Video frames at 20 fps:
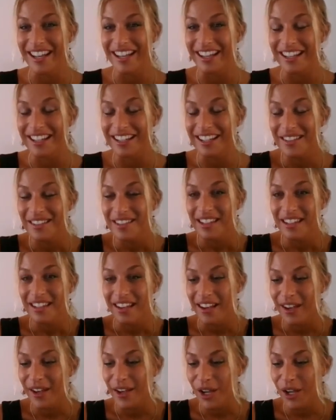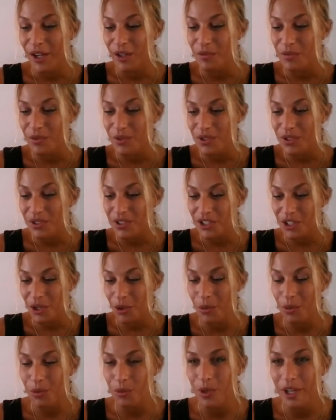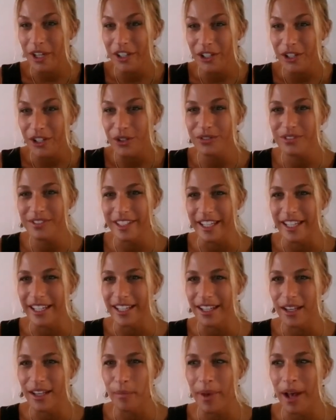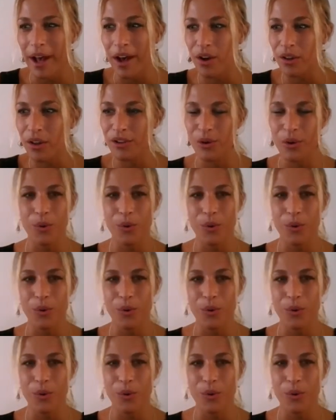And so what do you think about the